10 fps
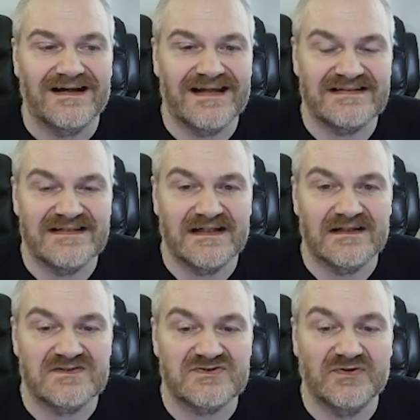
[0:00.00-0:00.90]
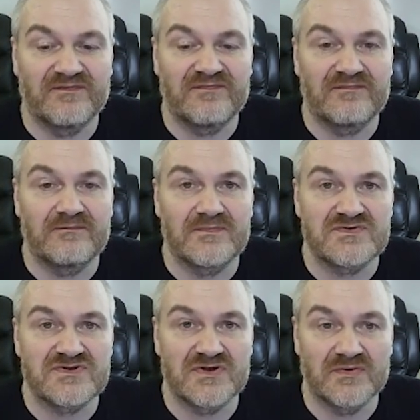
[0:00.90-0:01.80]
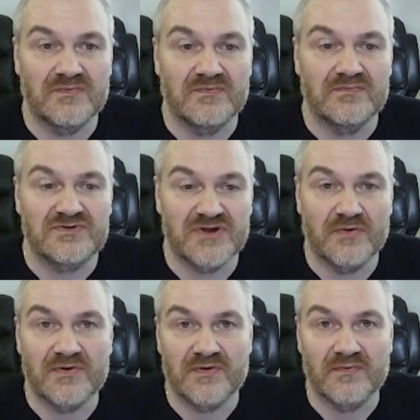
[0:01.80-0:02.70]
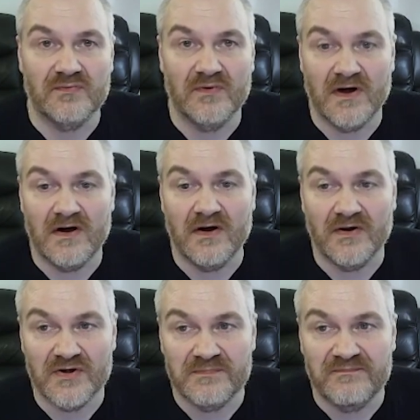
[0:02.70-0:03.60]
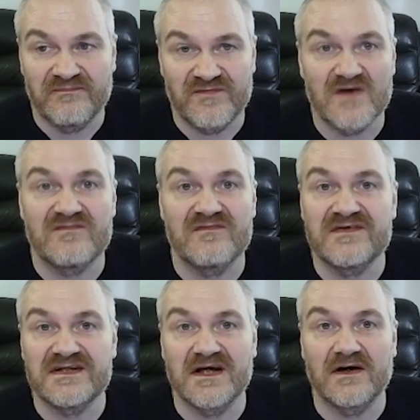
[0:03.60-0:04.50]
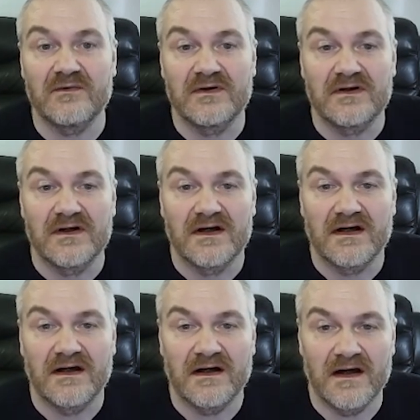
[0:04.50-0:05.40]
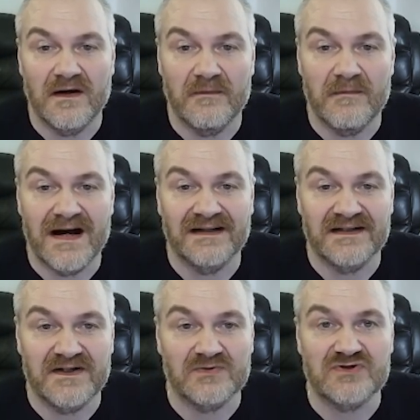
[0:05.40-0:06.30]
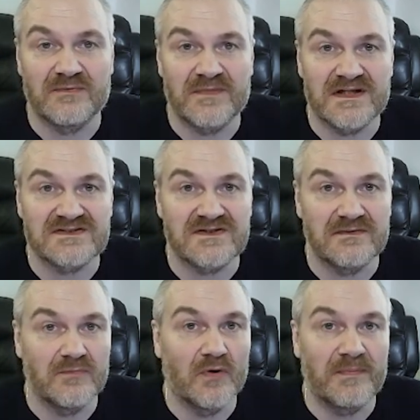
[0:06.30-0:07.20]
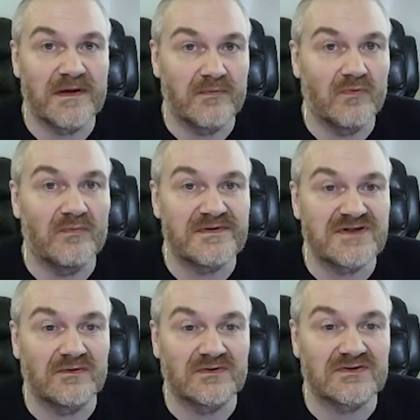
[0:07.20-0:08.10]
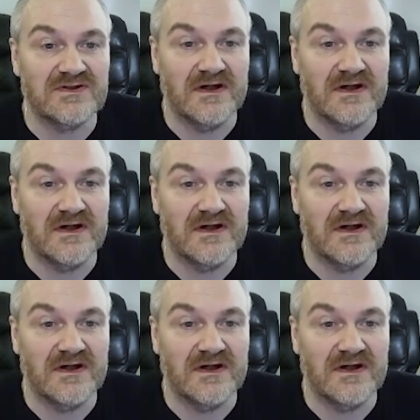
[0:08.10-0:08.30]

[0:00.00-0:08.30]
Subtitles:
getting stuff to show you on a further video, and it also means that more people will be told